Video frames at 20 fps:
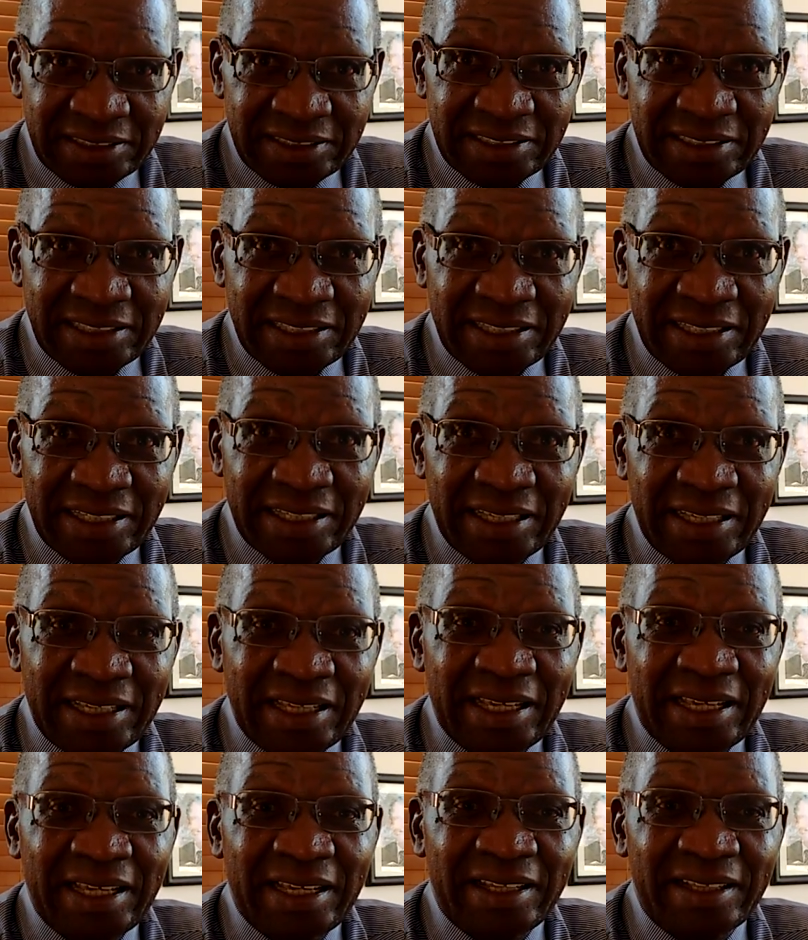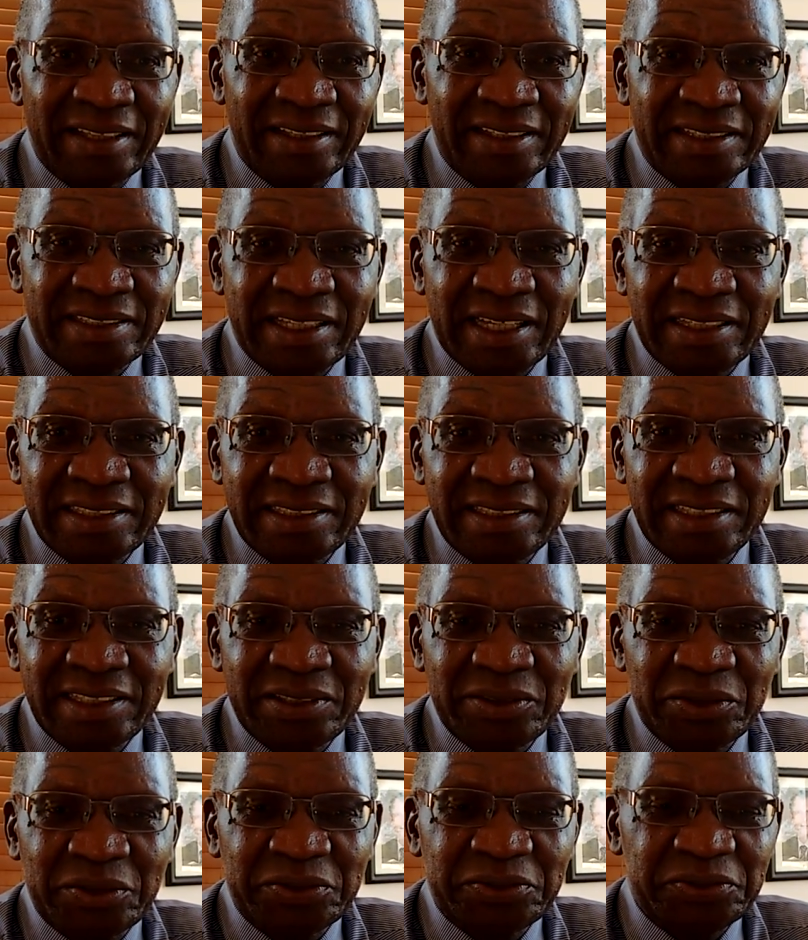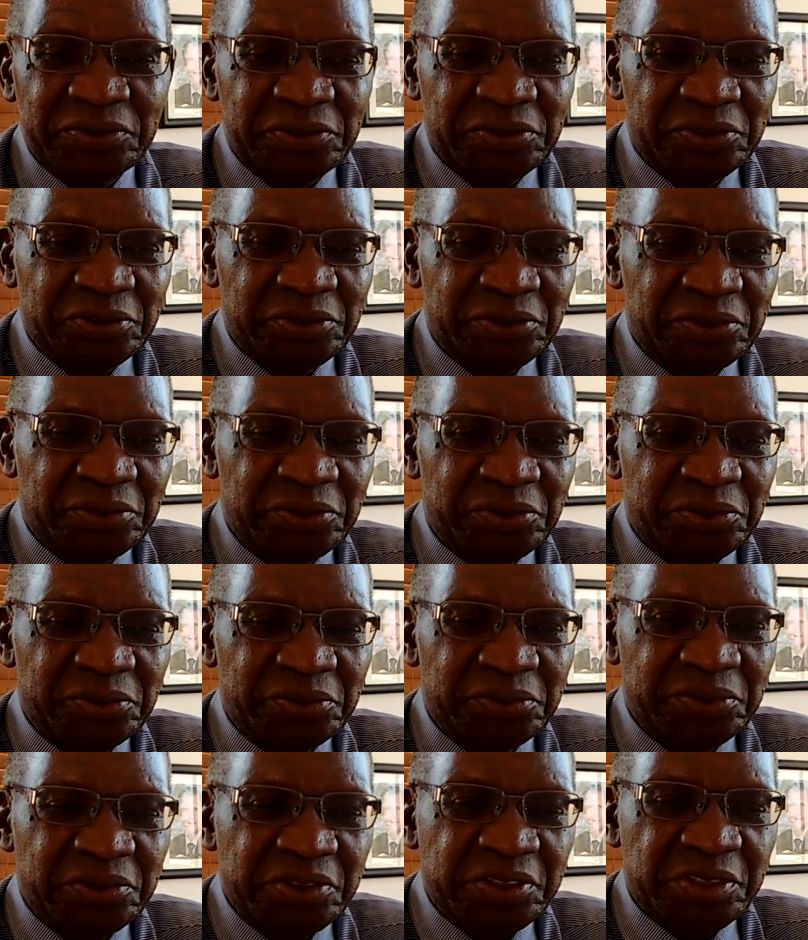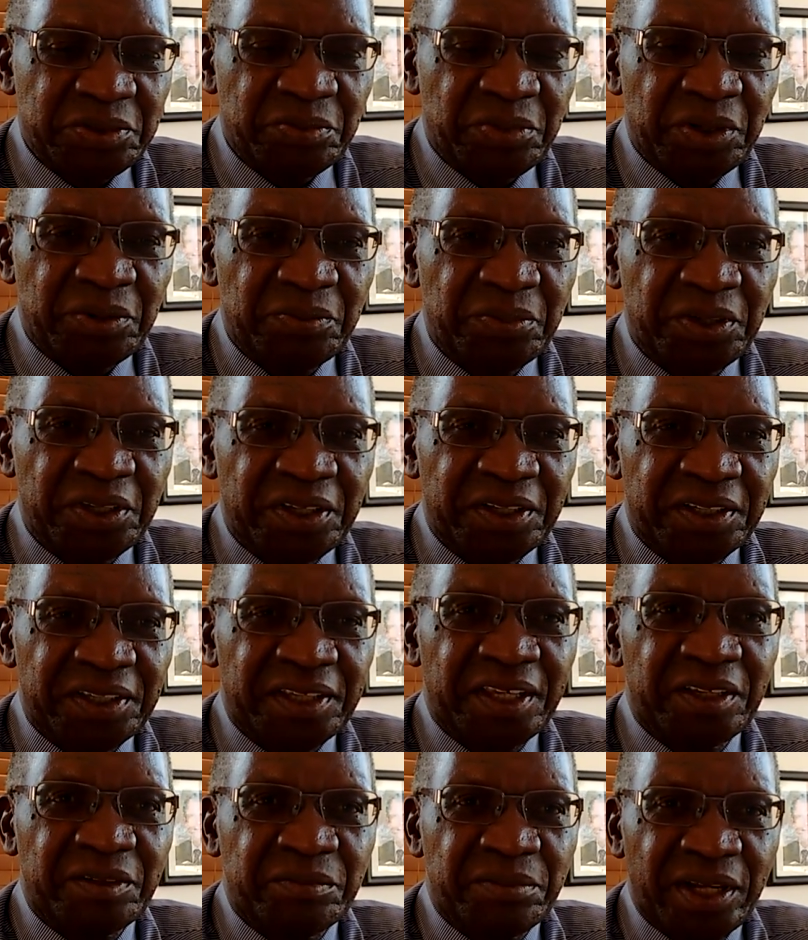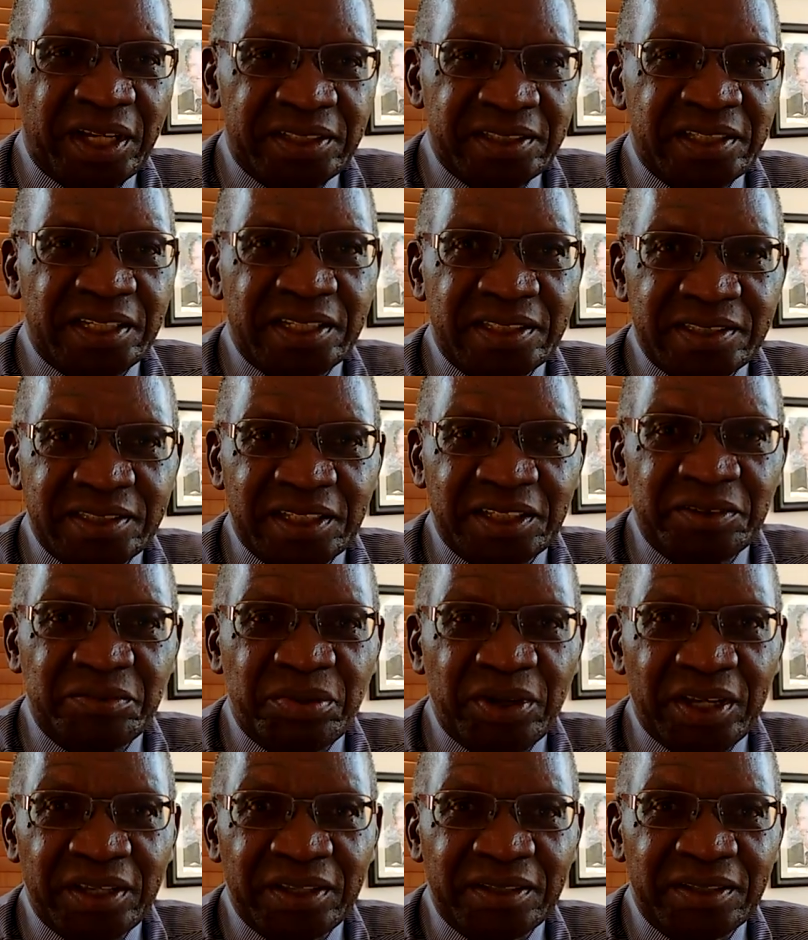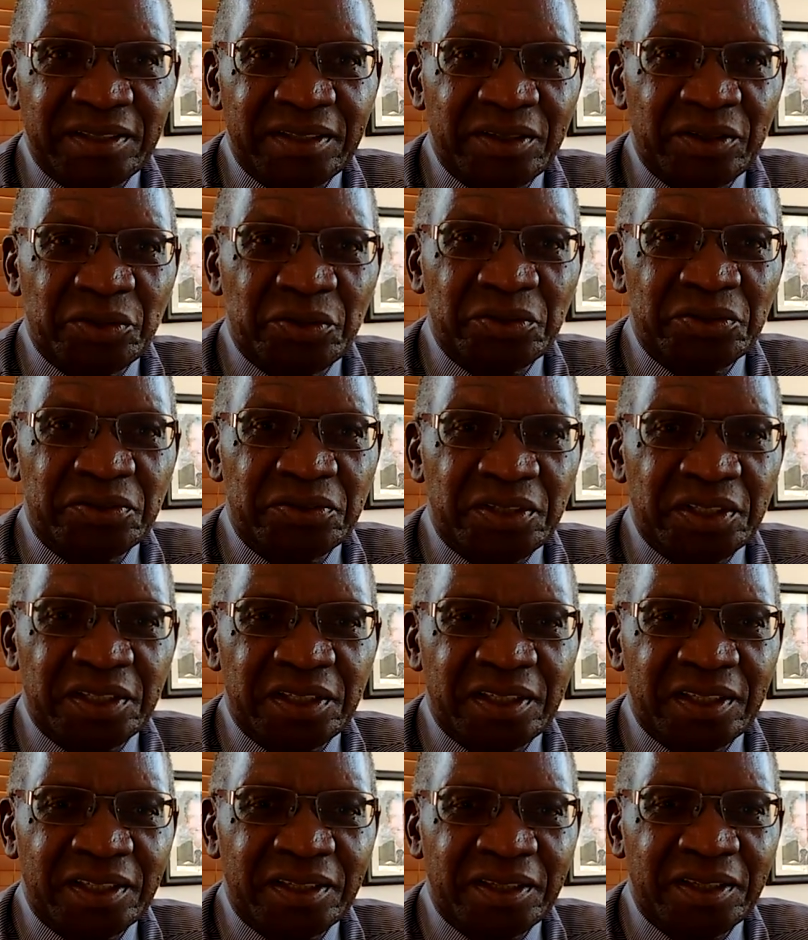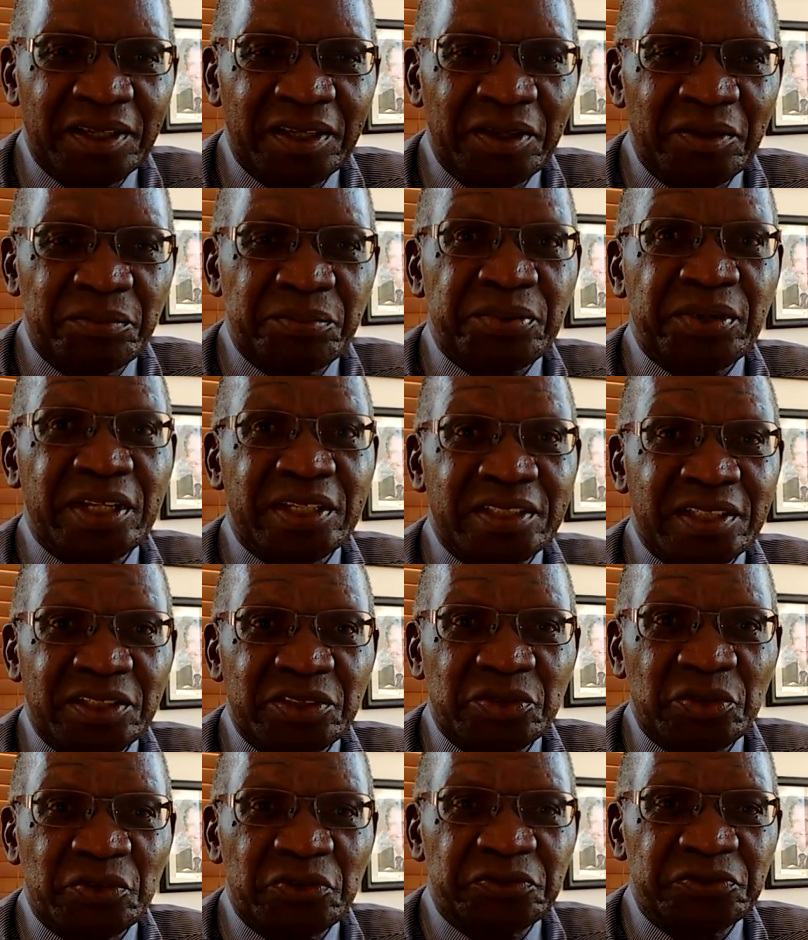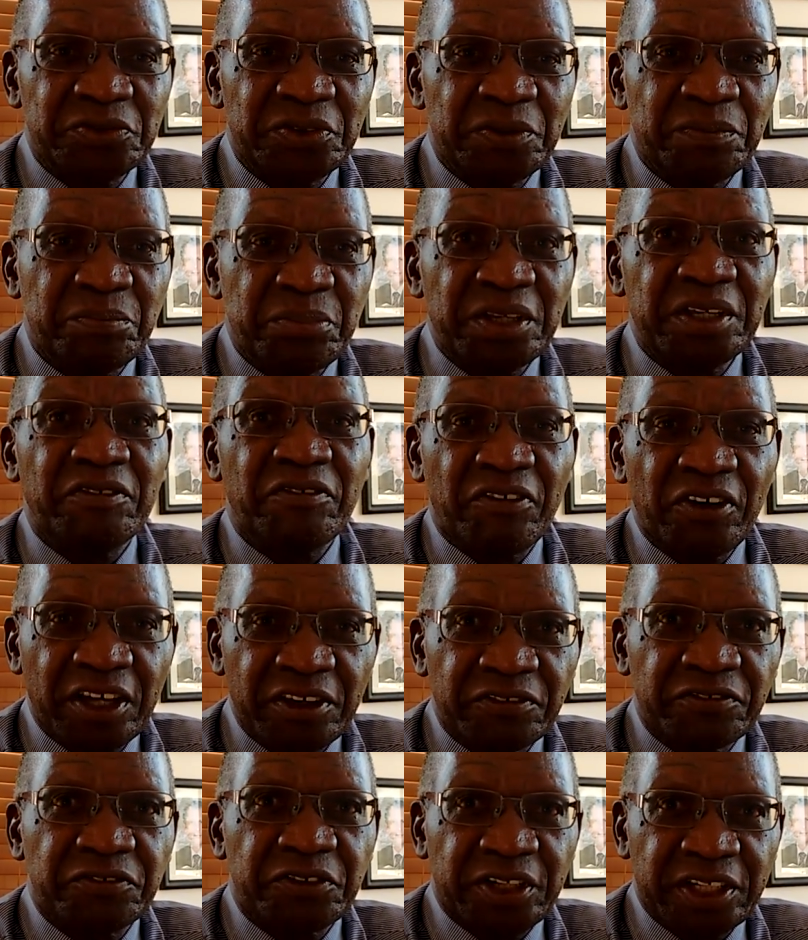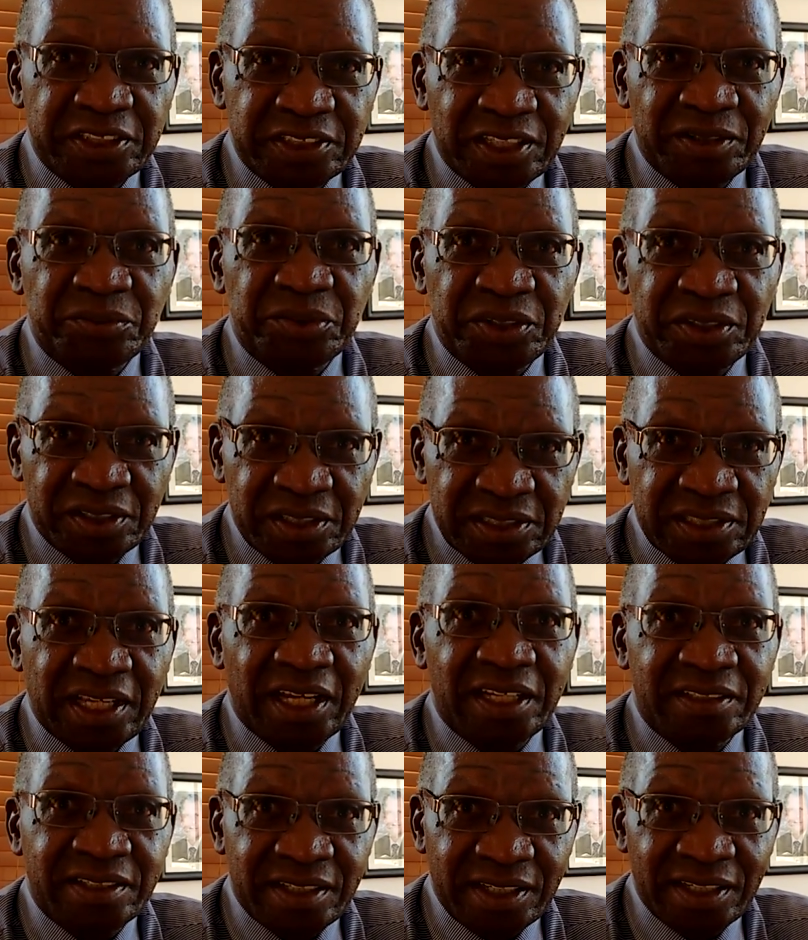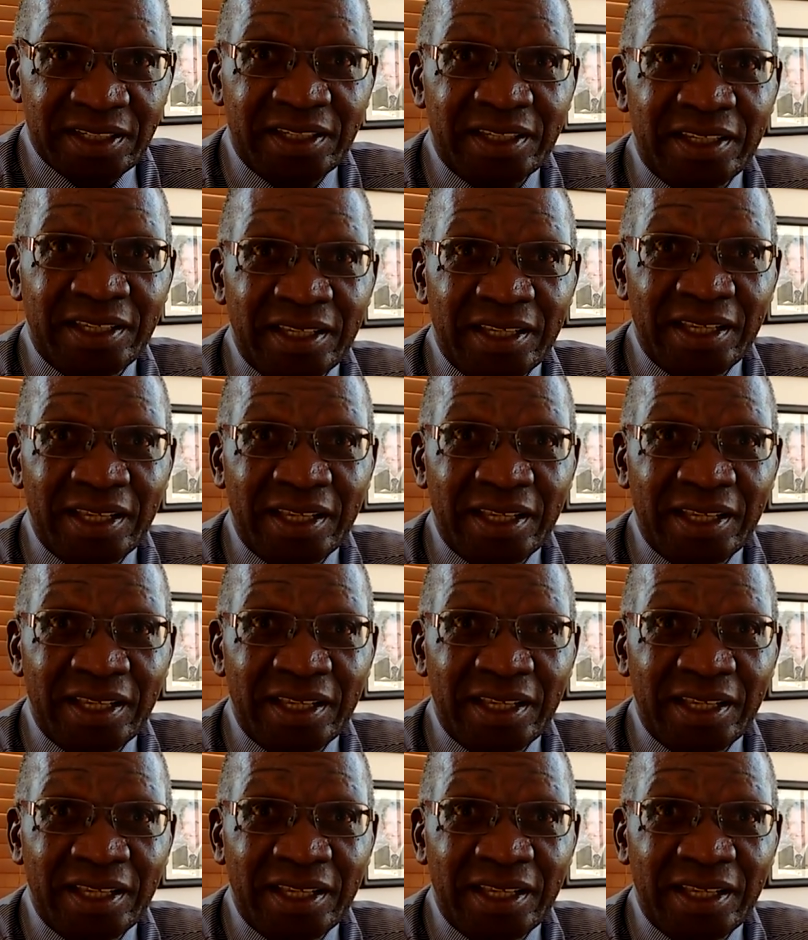lands. The success of Zimbabwe can be attested by the presence of the Big Five, for example, in this country.